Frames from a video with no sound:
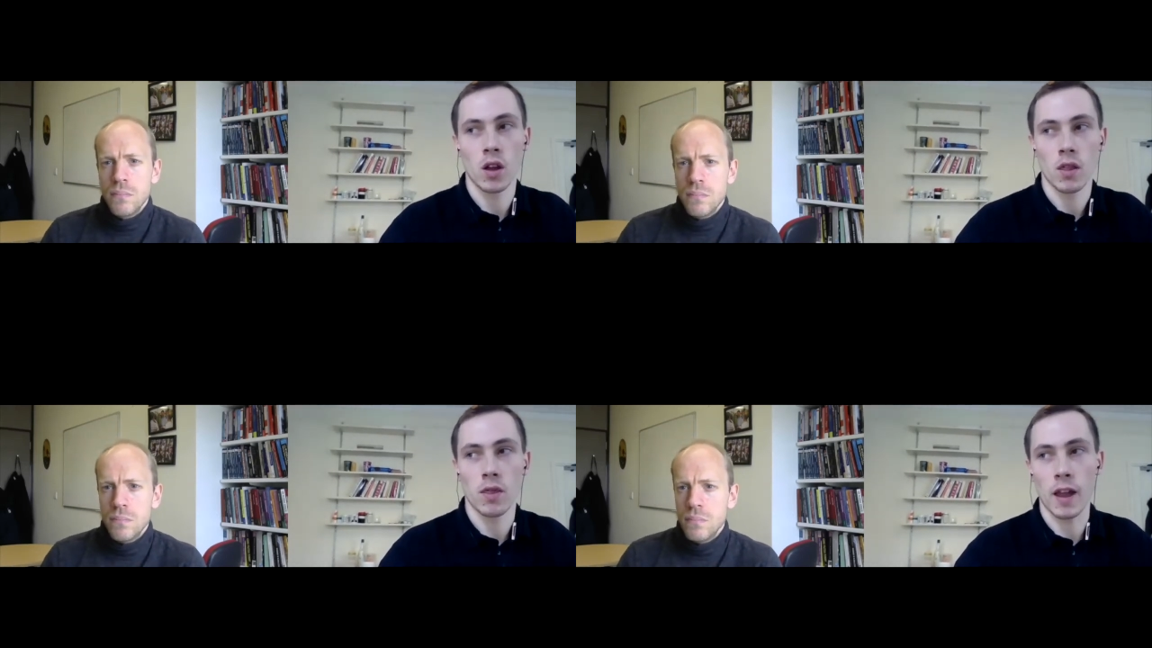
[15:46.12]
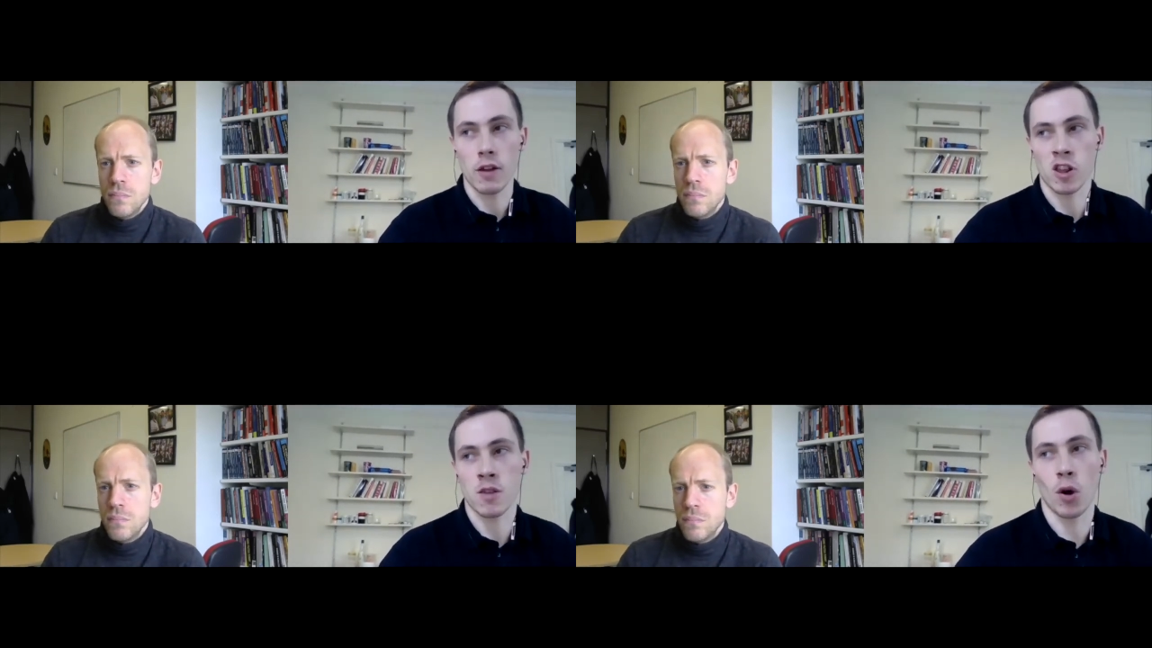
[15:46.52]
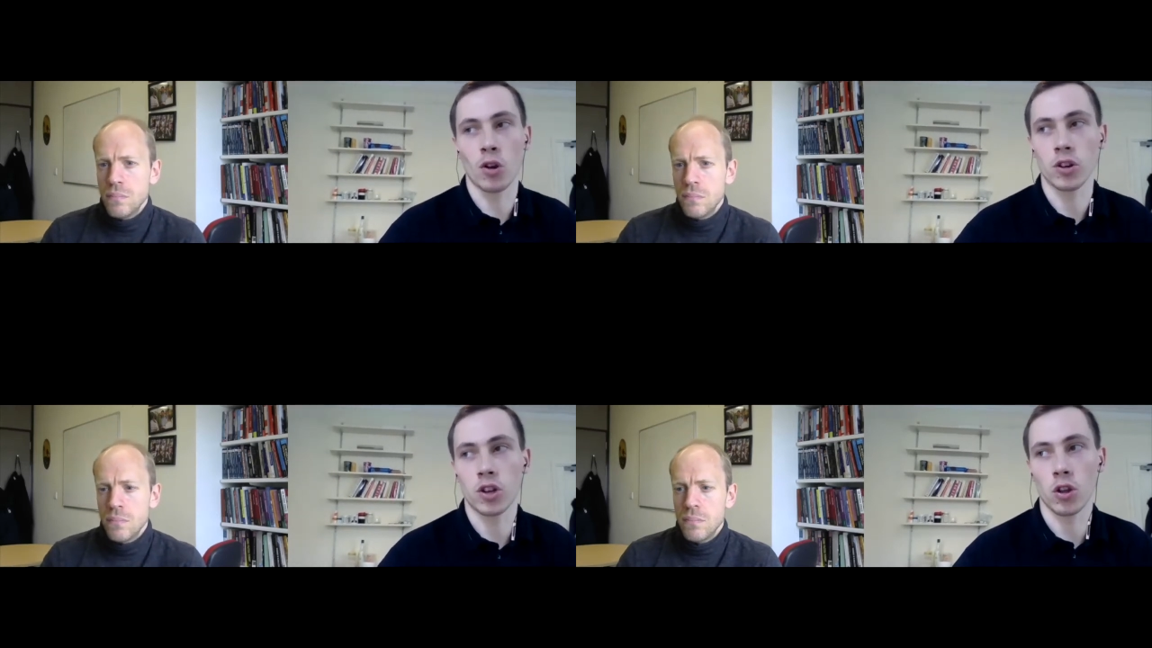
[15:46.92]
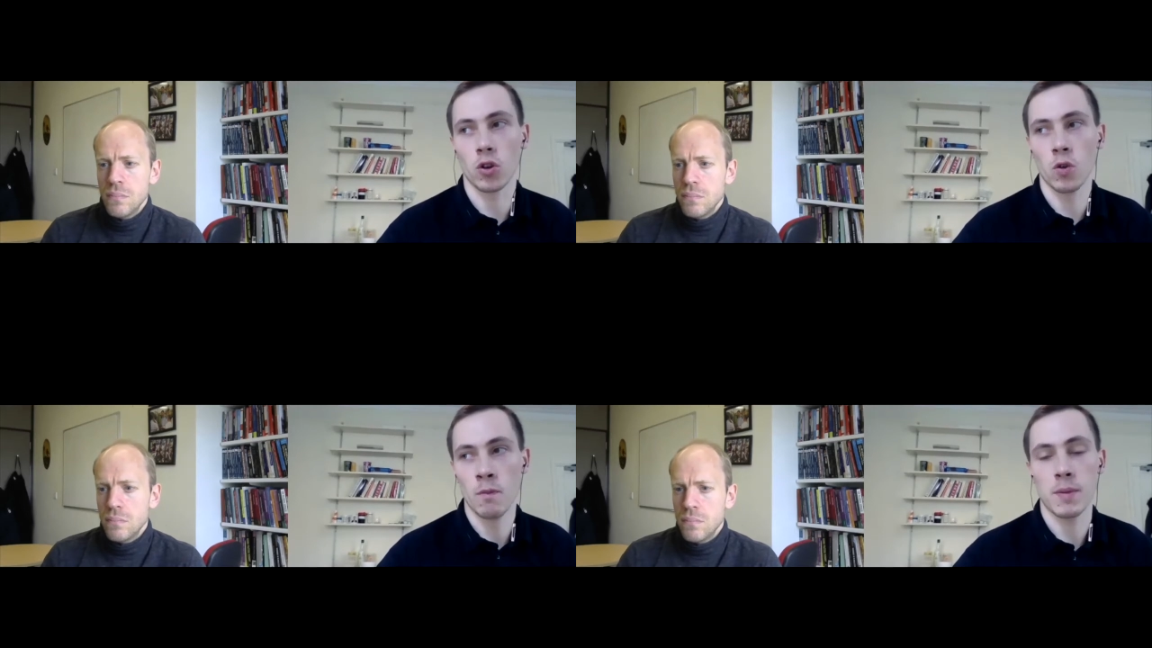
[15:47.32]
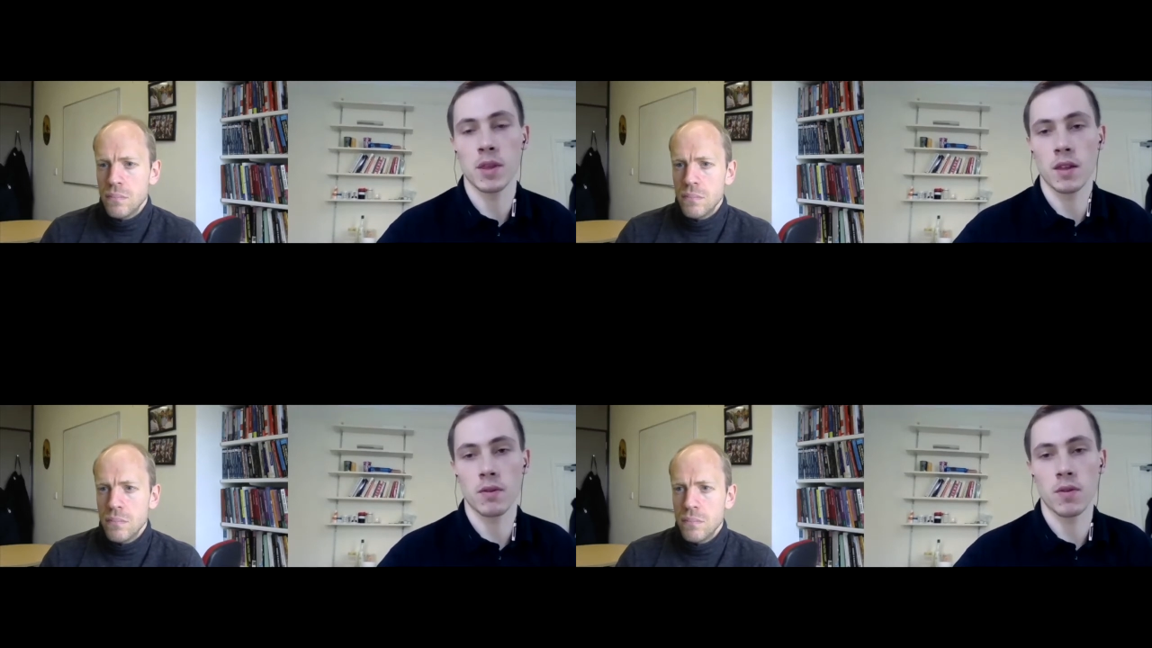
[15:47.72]
Speaker 1: they respond to maybe
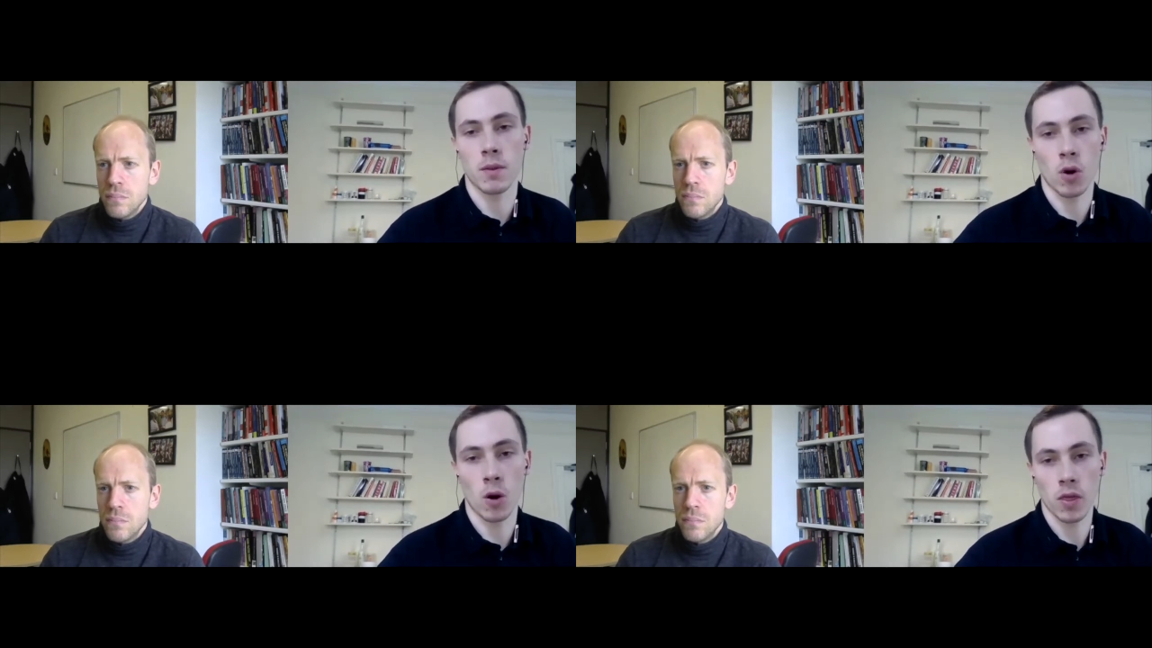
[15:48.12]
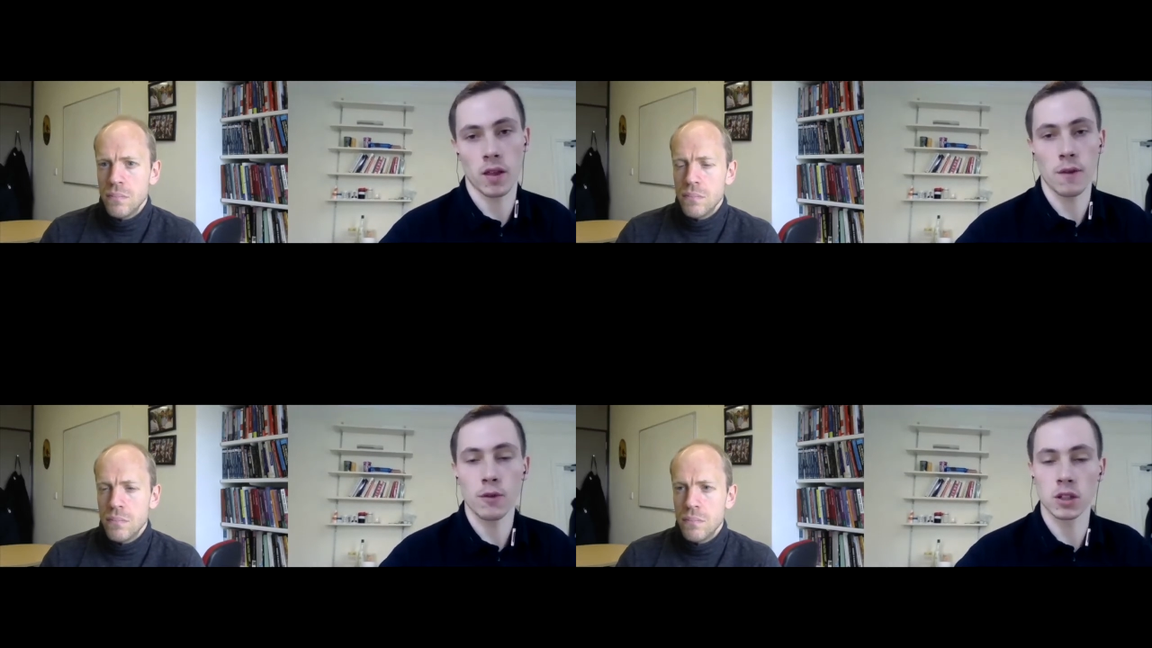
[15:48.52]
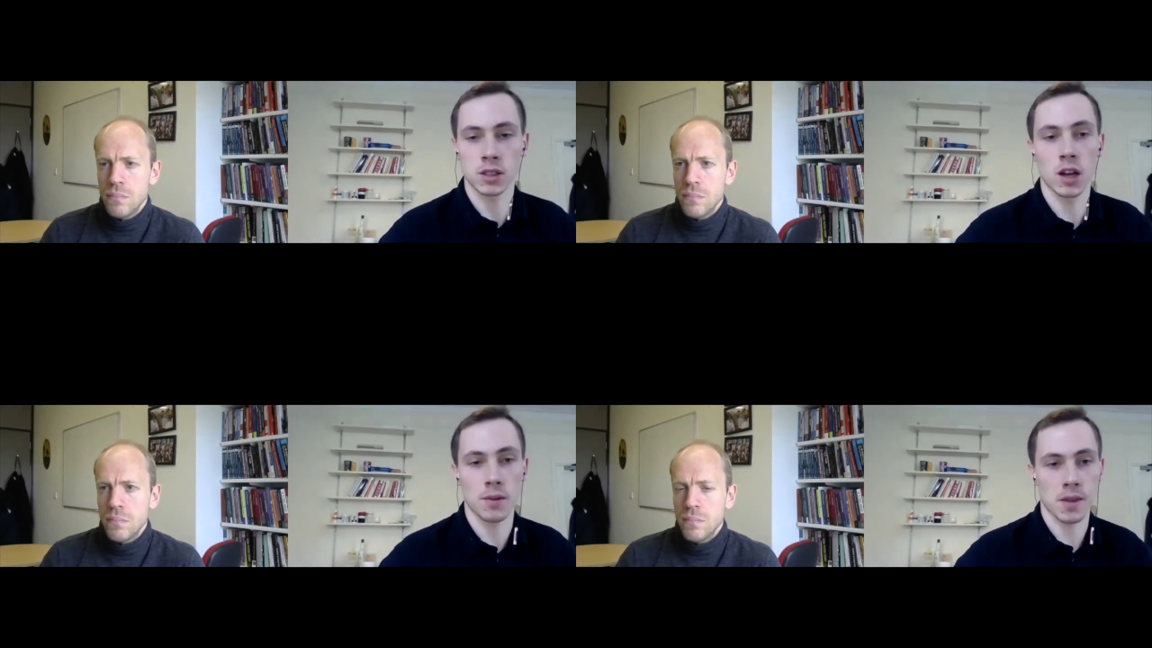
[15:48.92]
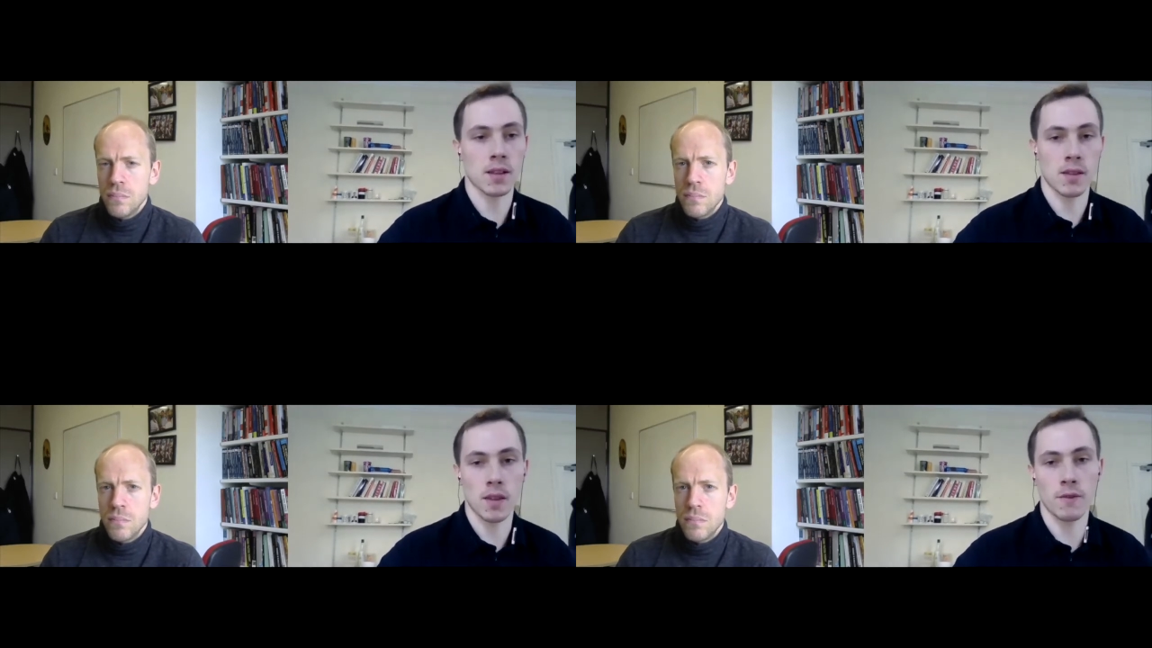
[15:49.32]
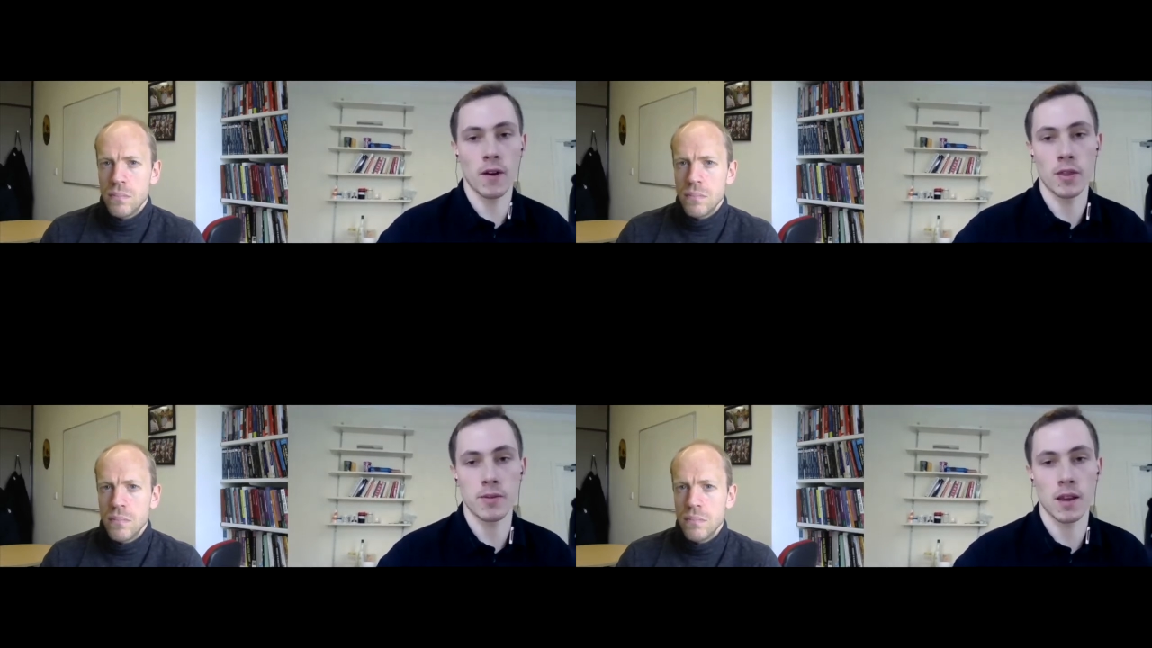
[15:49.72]
the, the, the difficult circumstances that they
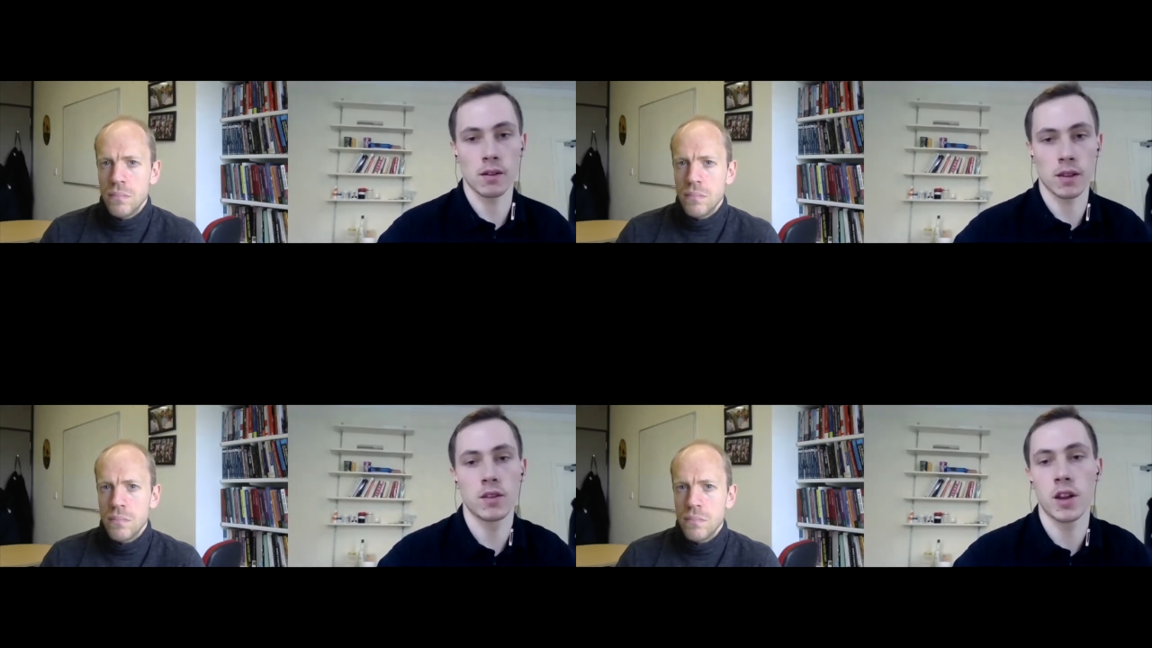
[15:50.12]
find themselves in.